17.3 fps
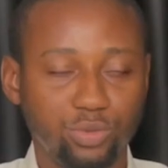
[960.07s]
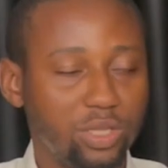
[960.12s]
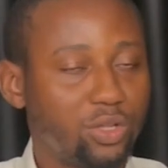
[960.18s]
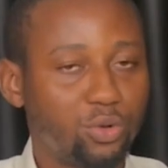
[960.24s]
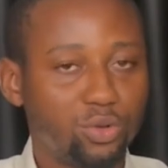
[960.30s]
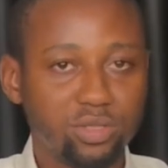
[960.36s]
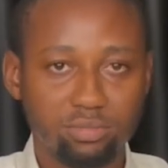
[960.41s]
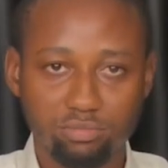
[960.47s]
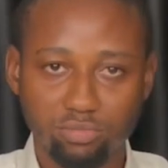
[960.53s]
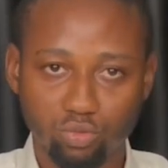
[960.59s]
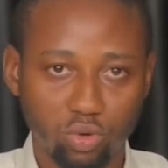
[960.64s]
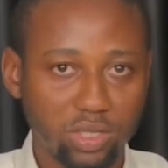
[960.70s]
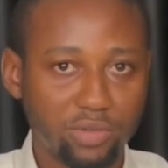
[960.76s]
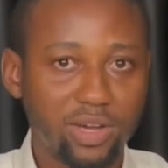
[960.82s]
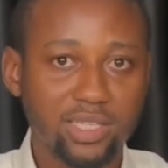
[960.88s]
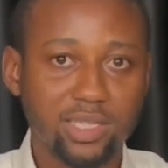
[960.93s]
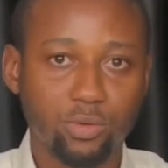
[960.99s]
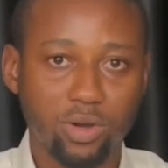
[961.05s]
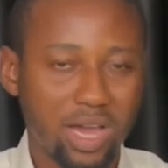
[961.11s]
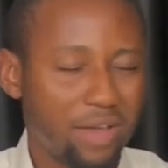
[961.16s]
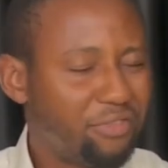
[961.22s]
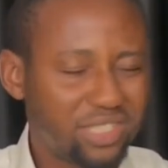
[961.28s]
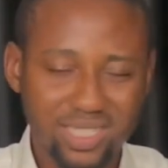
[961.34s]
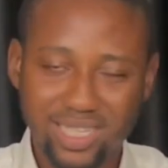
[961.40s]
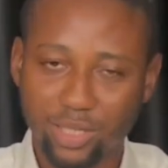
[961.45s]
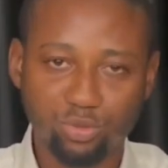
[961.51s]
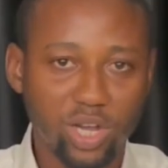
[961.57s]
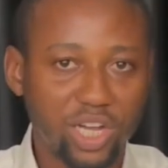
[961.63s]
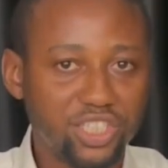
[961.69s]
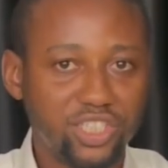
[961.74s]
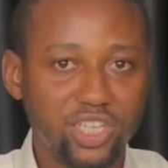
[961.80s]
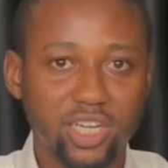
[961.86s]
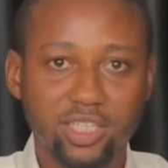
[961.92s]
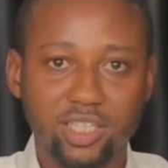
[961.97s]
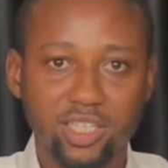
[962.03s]
know everything that we are
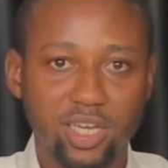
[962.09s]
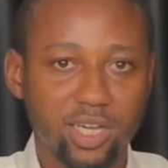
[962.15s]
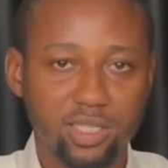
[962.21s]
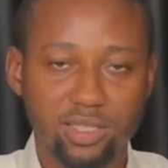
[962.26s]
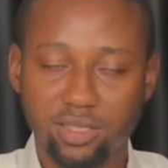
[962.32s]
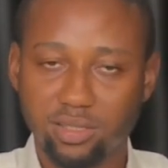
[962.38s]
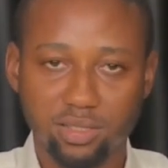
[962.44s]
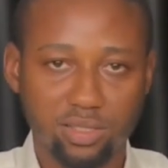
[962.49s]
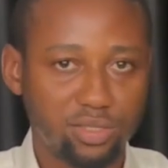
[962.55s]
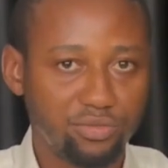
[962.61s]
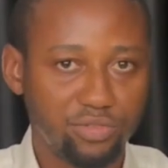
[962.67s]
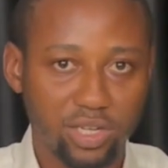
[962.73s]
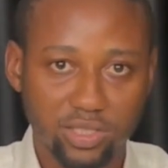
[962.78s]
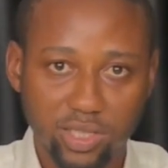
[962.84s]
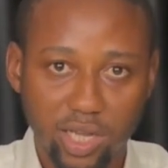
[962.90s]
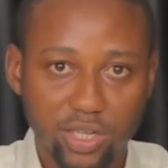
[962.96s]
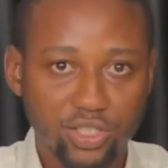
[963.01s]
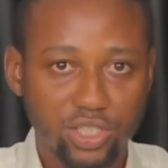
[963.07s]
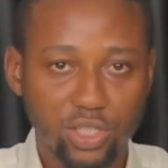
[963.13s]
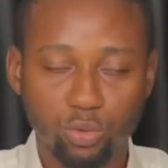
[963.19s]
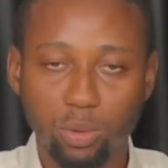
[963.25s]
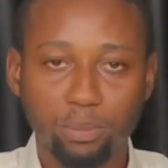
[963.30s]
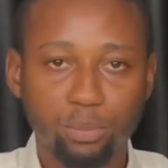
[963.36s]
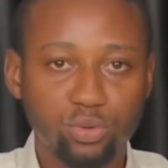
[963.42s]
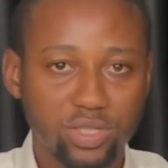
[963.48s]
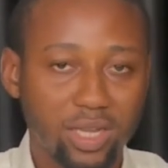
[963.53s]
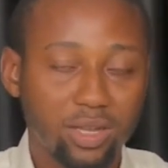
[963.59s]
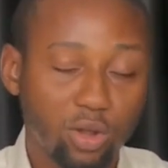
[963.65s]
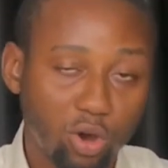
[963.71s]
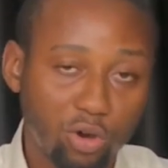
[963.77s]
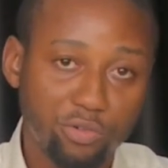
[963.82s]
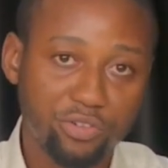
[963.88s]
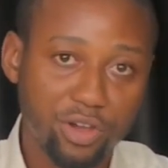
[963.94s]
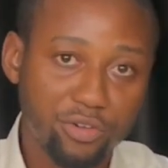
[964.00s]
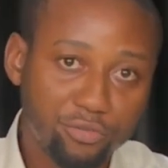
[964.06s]
sharing here is fantastic. We put a
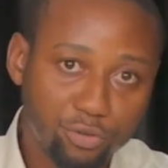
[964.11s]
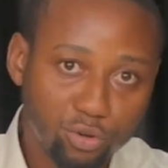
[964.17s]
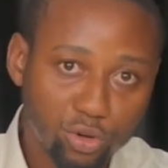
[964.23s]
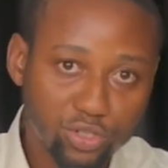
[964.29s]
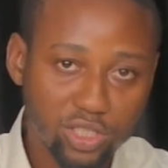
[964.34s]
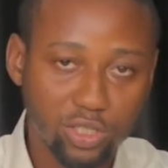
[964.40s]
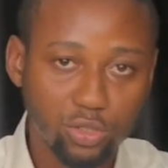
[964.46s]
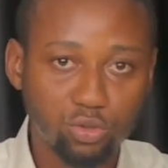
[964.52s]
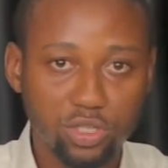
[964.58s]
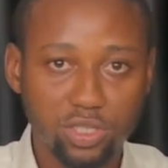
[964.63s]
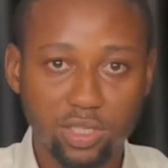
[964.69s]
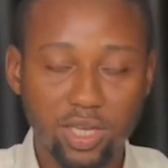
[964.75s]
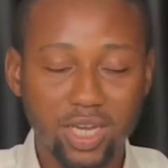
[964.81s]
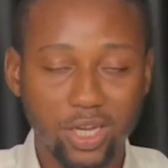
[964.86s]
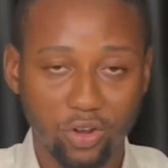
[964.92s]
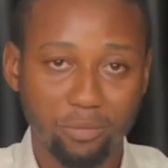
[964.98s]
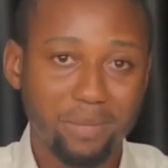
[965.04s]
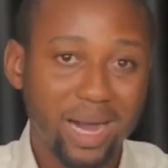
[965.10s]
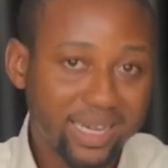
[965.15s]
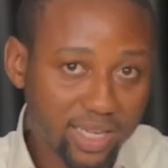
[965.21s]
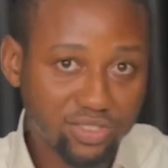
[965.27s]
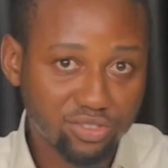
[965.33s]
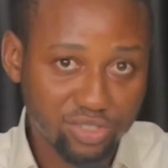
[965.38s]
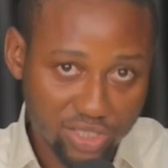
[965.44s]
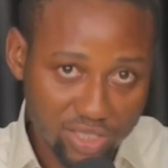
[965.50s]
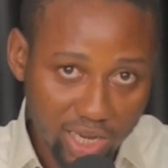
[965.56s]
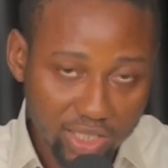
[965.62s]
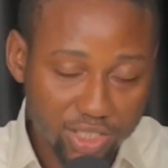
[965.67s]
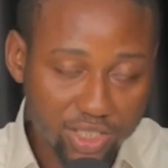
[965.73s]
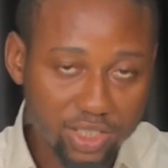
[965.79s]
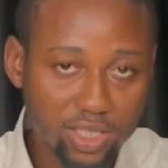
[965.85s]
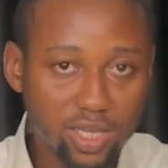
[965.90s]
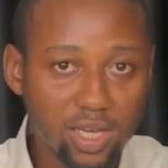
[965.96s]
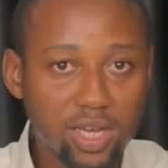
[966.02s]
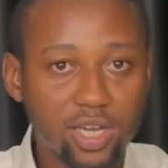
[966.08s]
lot of effort in doing a lot of market
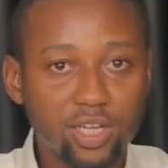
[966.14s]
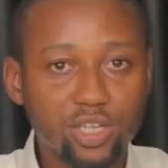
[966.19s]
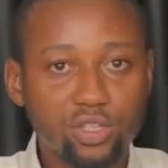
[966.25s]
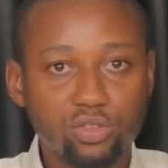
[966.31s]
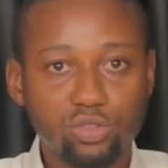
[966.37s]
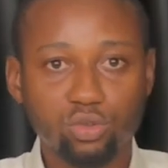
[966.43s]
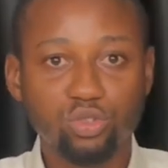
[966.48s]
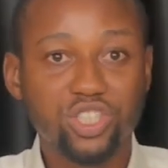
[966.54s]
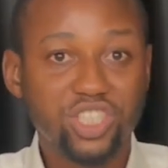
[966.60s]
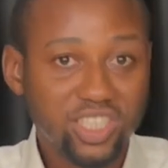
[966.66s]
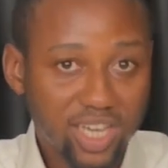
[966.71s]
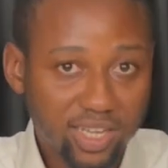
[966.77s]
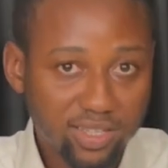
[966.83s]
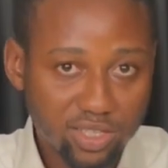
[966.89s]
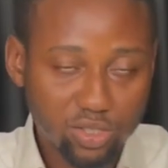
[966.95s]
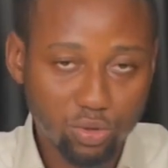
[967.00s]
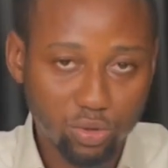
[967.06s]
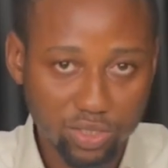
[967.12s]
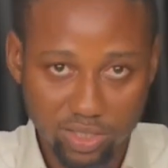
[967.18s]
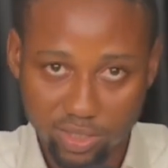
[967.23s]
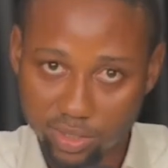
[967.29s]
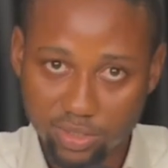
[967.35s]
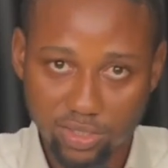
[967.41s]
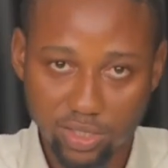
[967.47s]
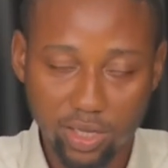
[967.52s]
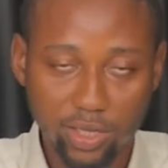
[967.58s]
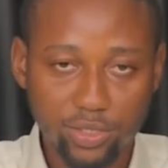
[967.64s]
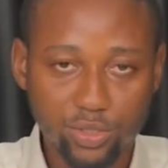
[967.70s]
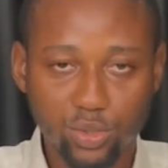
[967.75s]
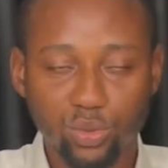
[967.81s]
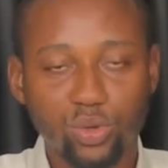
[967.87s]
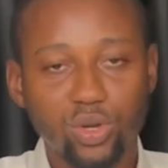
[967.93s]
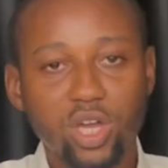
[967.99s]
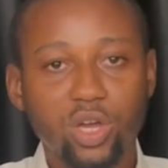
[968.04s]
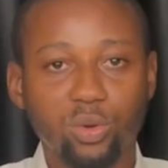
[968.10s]
research to share this content here.
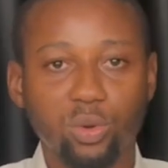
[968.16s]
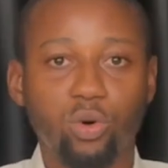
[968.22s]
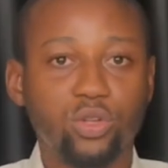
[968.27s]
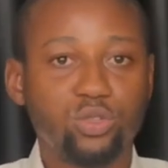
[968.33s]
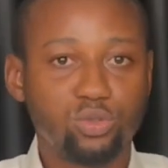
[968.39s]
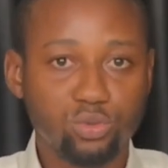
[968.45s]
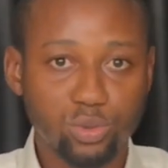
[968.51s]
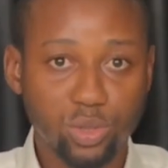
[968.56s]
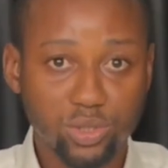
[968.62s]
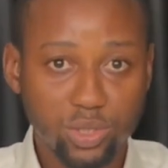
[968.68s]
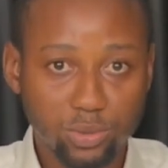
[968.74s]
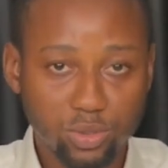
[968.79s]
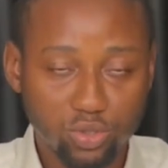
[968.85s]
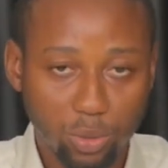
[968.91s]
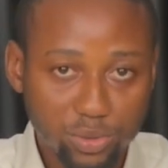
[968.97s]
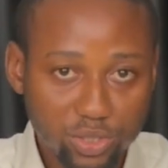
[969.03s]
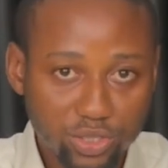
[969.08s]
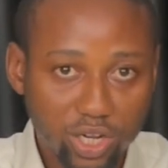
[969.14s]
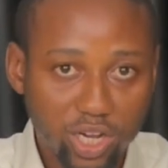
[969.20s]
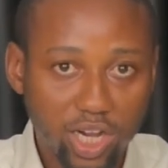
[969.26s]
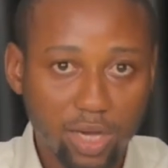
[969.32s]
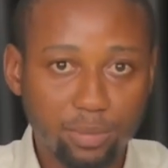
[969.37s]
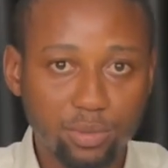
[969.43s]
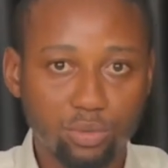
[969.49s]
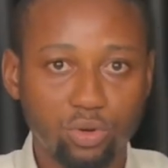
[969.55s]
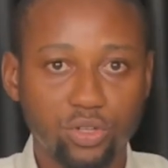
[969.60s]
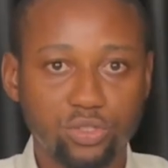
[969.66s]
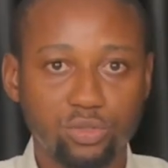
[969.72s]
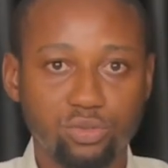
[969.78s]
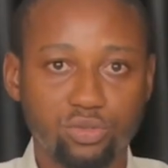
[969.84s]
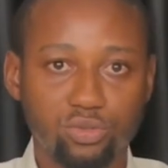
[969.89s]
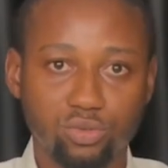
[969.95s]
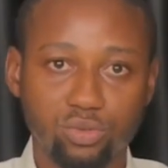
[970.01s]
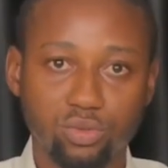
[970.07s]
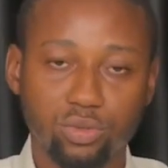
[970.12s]
So we want you to subscribe. We want
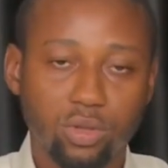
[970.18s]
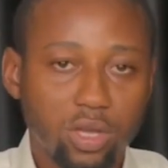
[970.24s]
you to